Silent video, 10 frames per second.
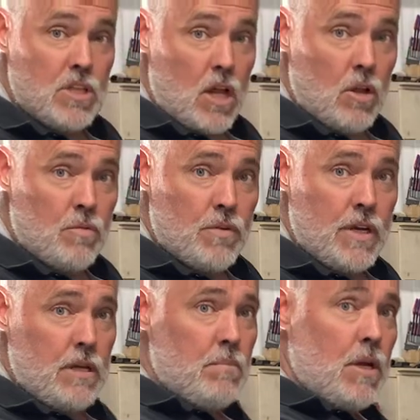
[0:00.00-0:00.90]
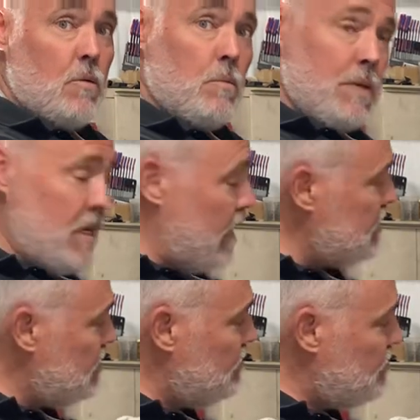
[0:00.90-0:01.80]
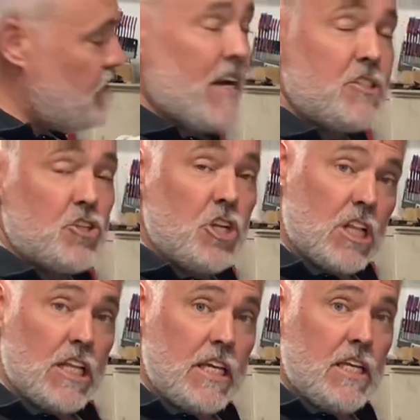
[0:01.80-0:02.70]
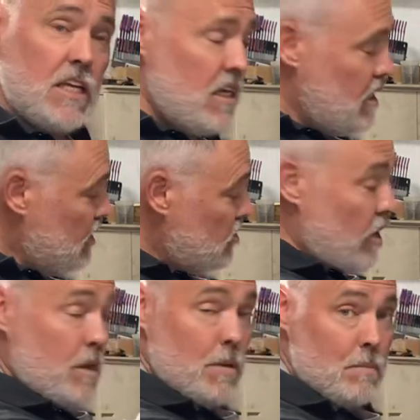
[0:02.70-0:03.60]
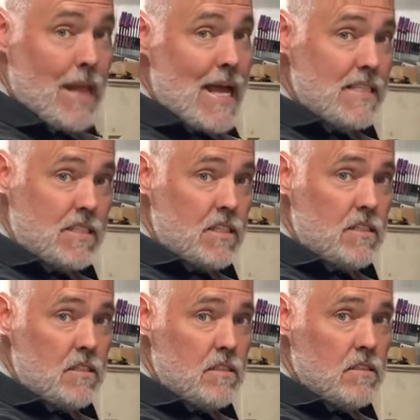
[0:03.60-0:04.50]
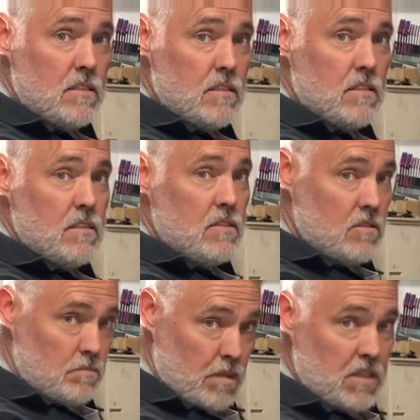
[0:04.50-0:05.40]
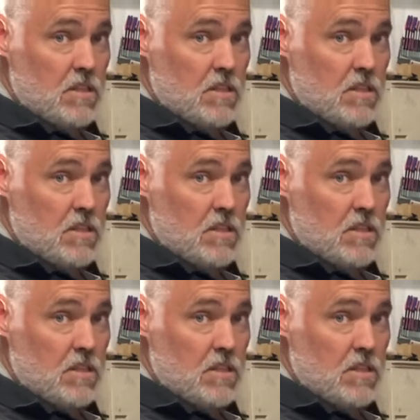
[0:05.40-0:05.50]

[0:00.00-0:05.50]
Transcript: all over it, but it will be nice and fresh and clean. It's already been blasted, but it's